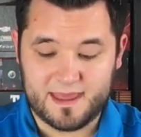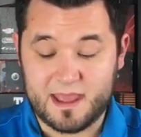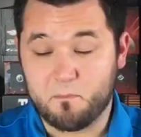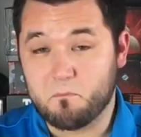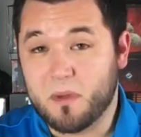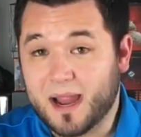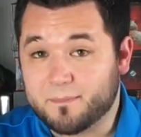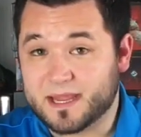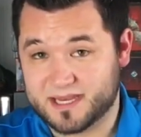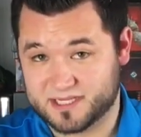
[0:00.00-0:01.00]
it might
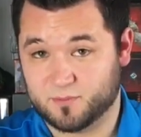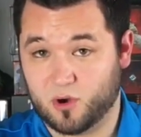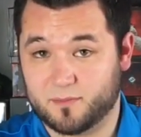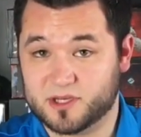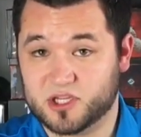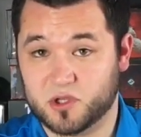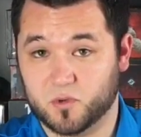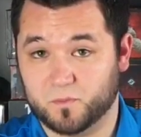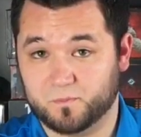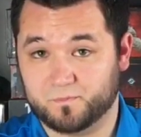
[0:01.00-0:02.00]
be a disappointment to you.